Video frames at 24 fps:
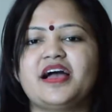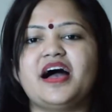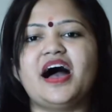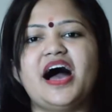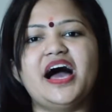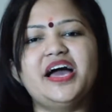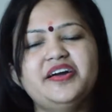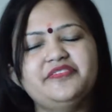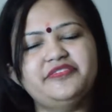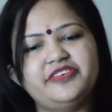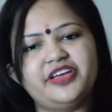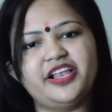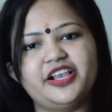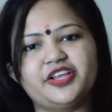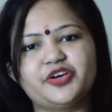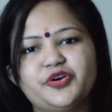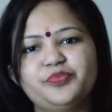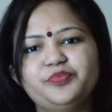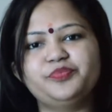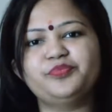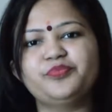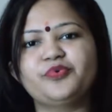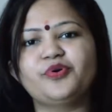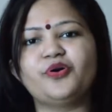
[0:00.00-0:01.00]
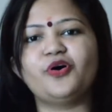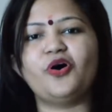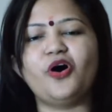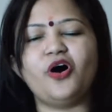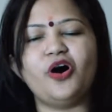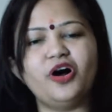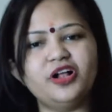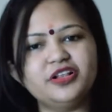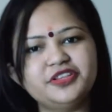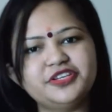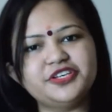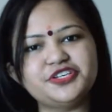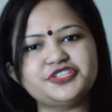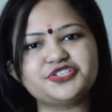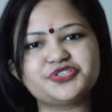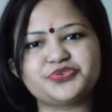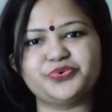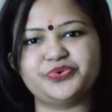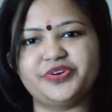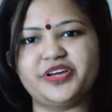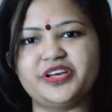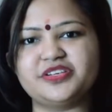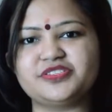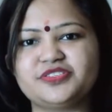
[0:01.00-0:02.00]
I welcome all the
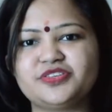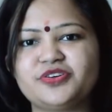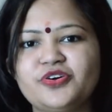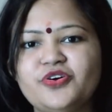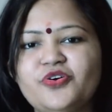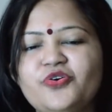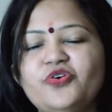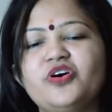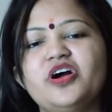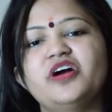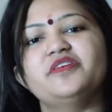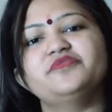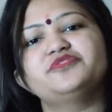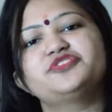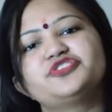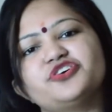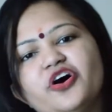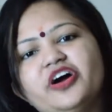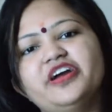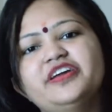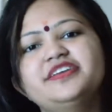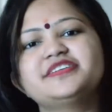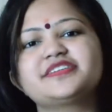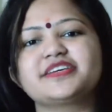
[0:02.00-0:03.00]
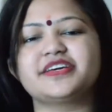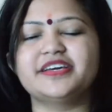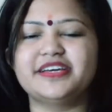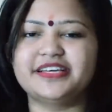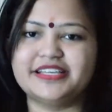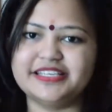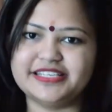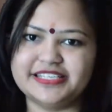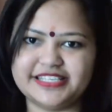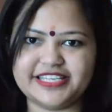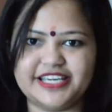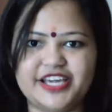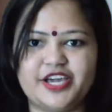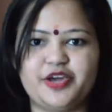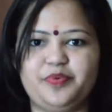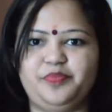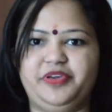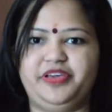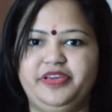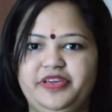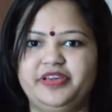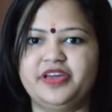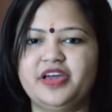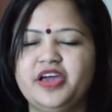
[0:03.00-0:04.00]
students who have joined
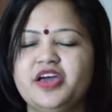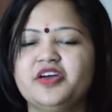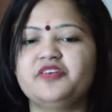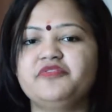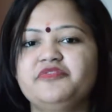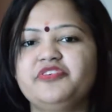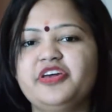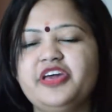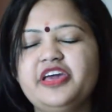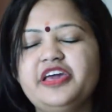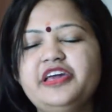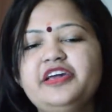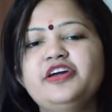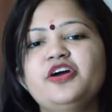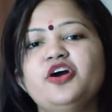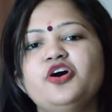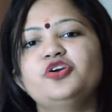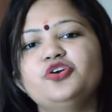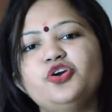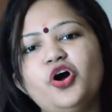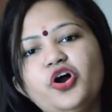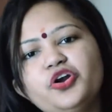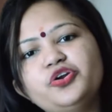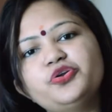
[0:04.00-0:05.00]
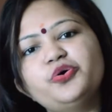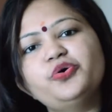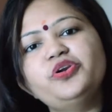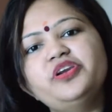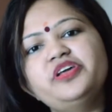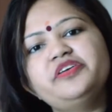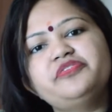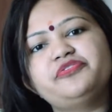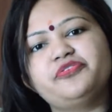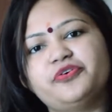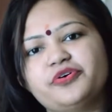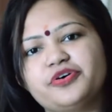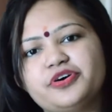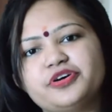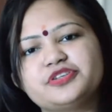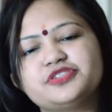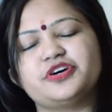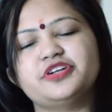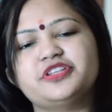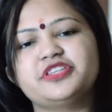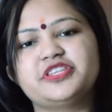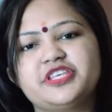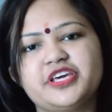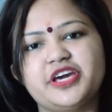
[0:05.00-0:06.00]
DME. We not only focus
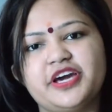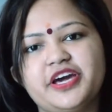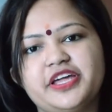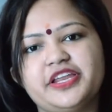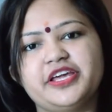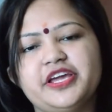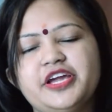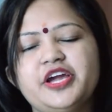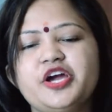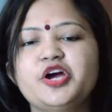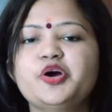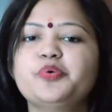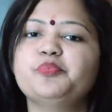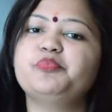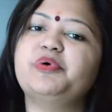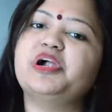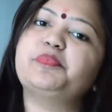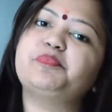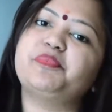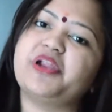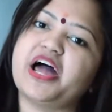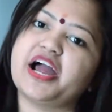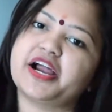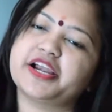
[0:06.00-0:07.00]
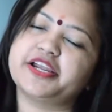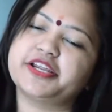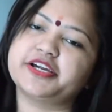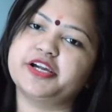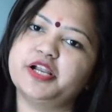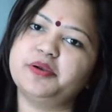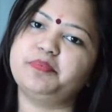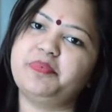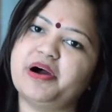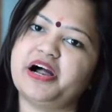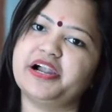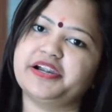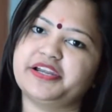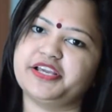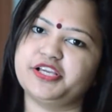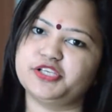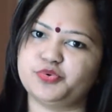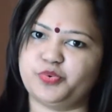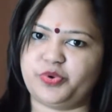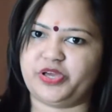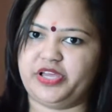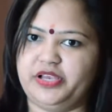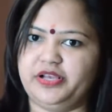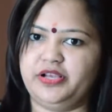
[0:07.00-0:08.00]
on theory, but practical part as
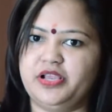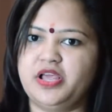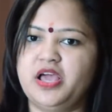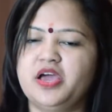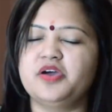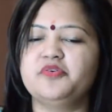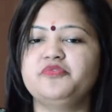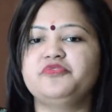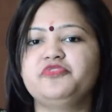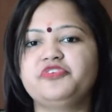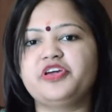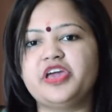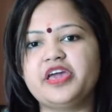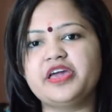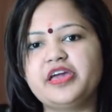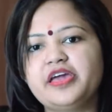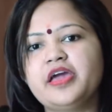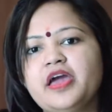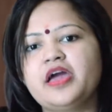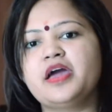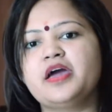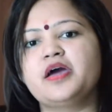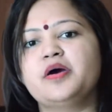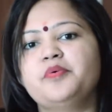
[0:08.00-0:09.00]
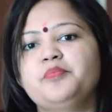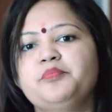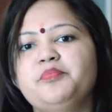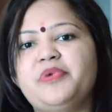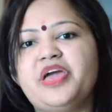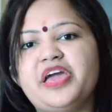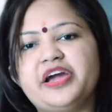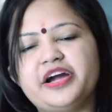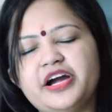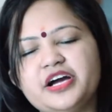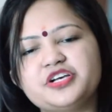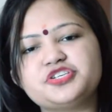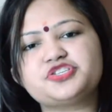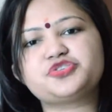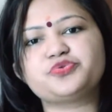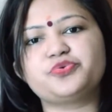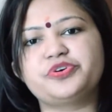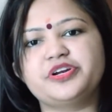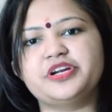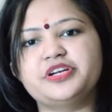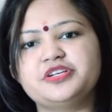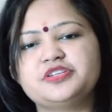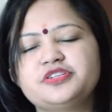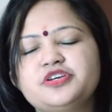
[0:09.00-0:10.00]
well. We make our
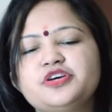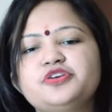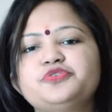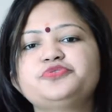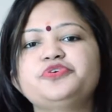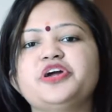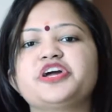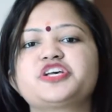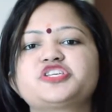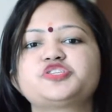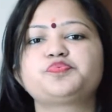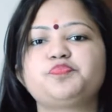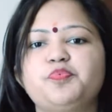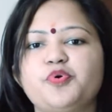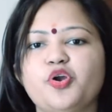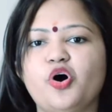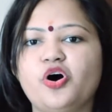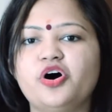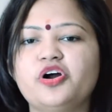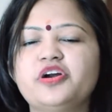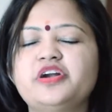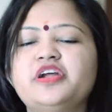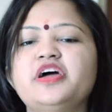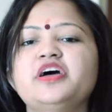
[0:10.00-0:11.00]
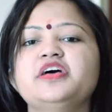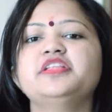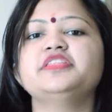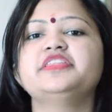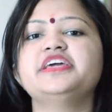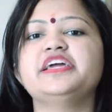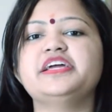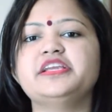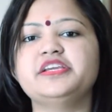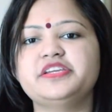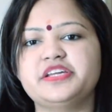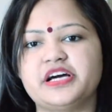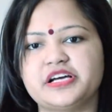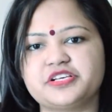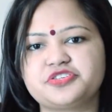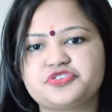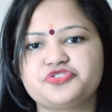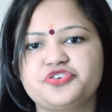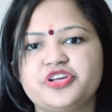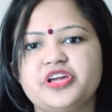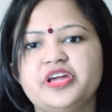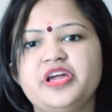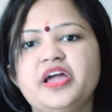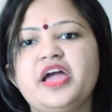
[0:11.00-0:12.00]
students to explore the
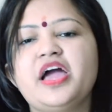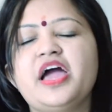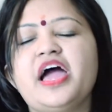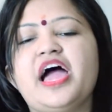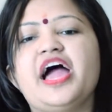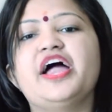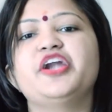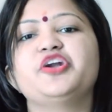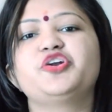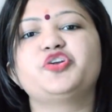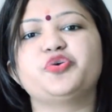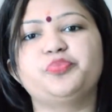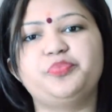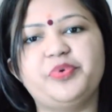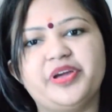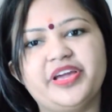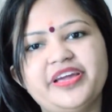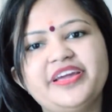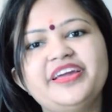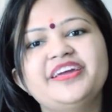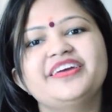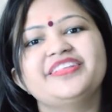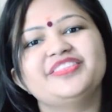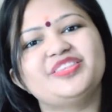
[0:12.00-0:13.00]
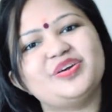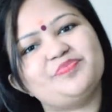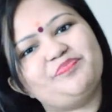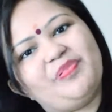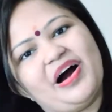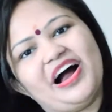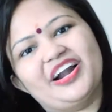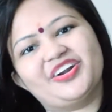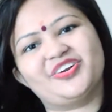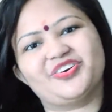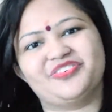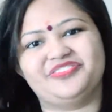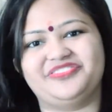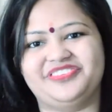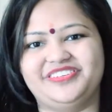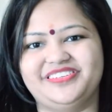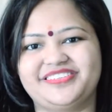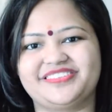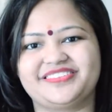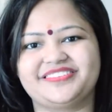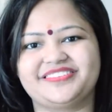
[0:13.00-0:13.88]
industry and to be the part of it.